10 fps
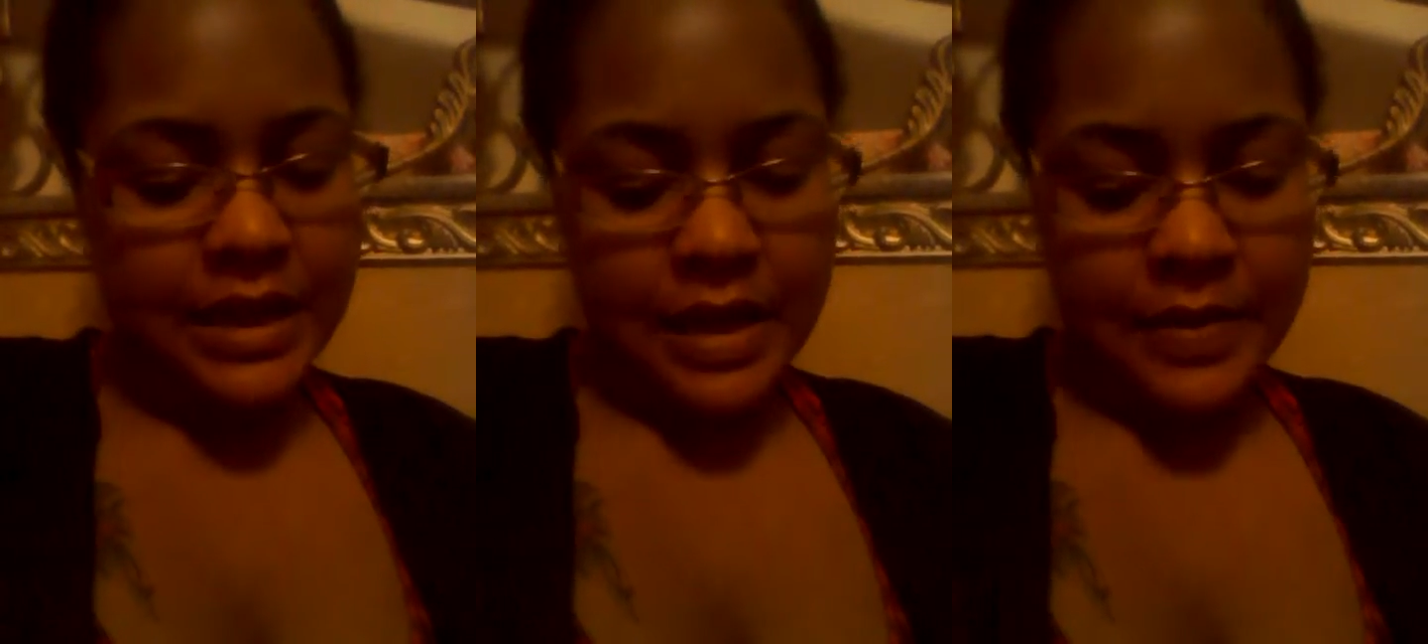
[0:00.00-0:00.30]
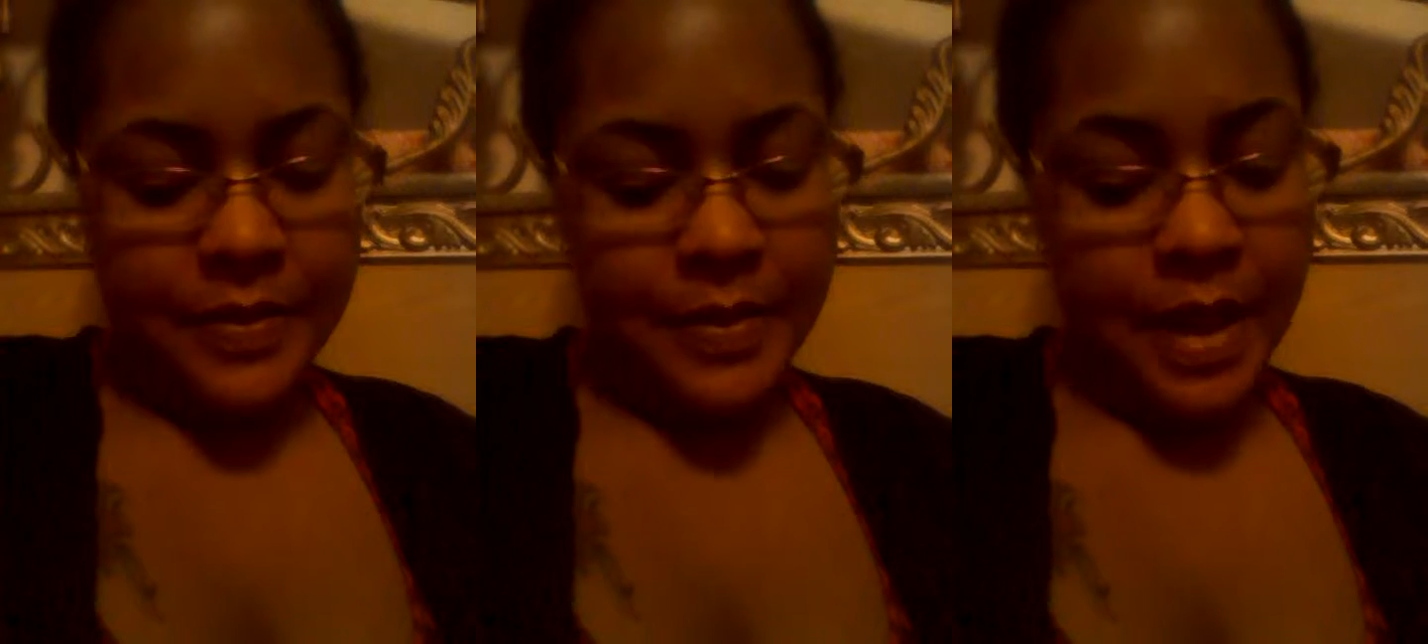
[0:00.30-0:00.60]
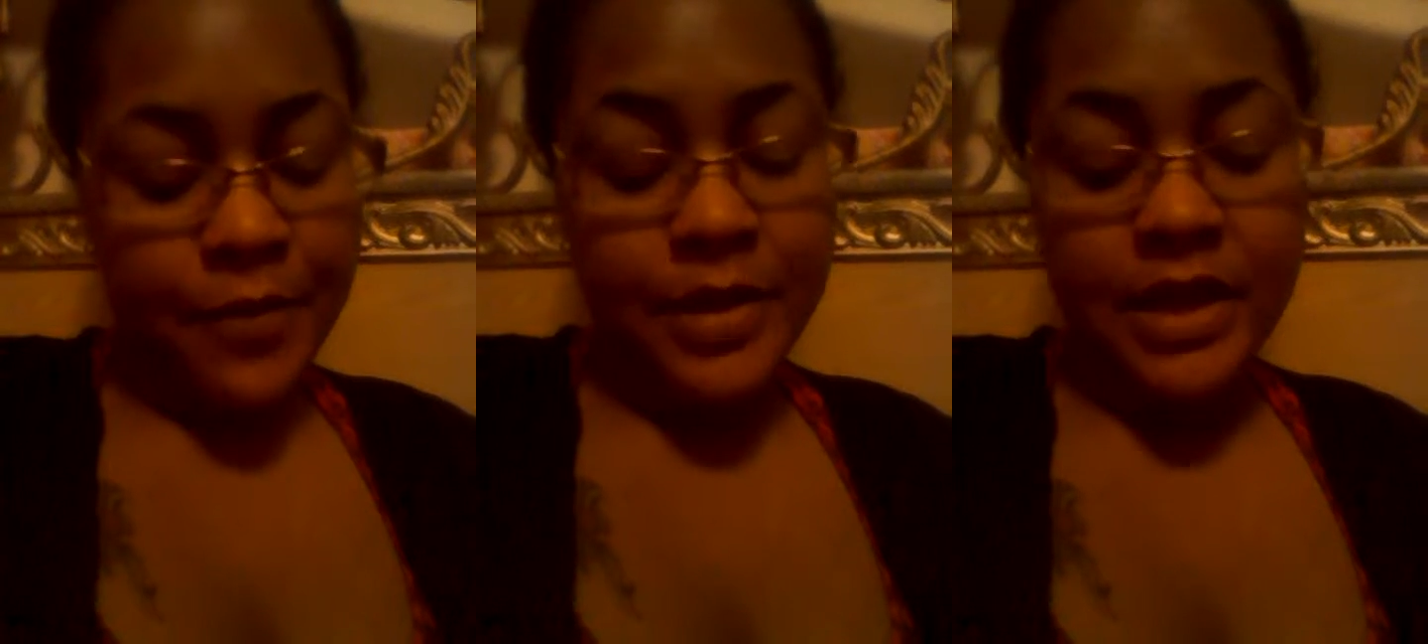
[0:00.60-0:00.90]

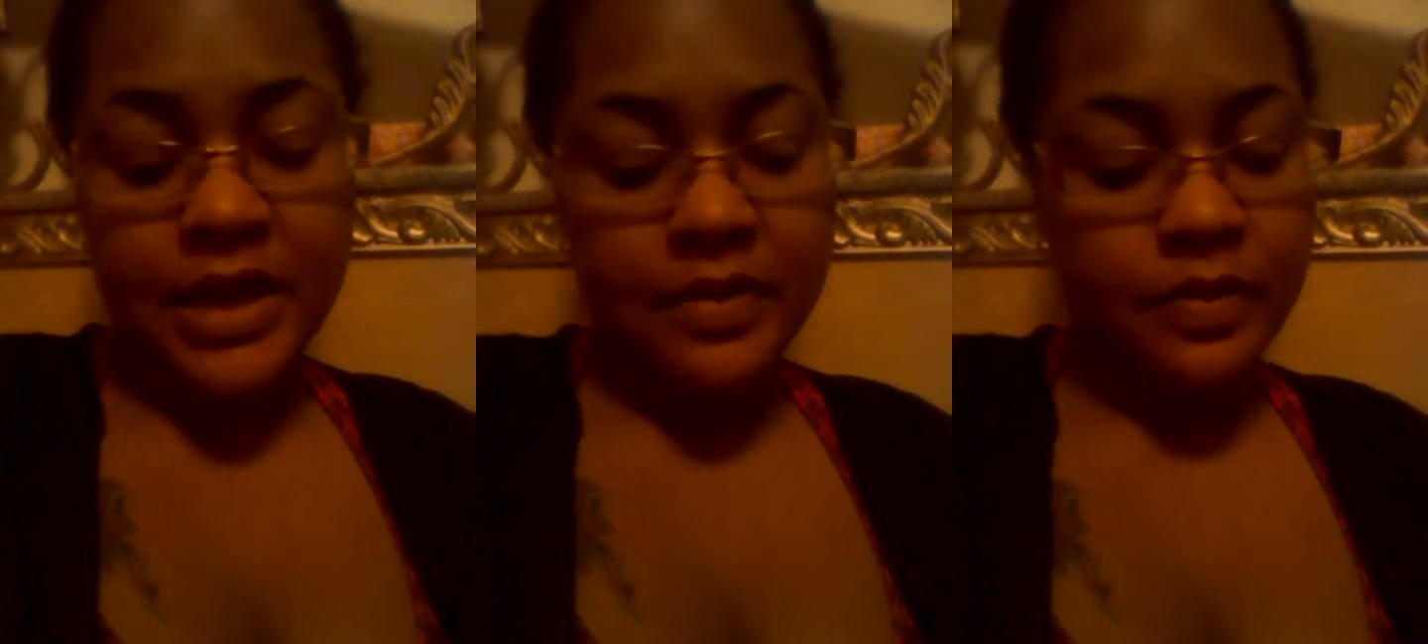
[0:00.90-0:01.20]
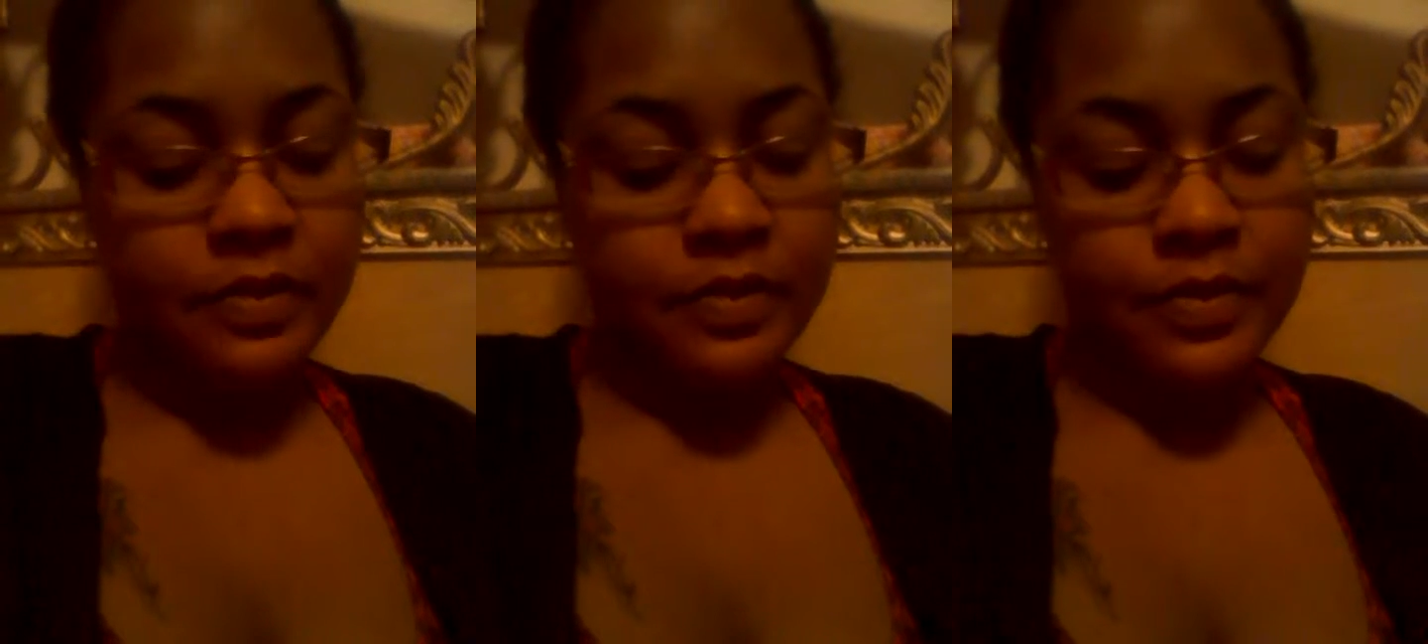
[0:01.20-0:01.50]
I really didn't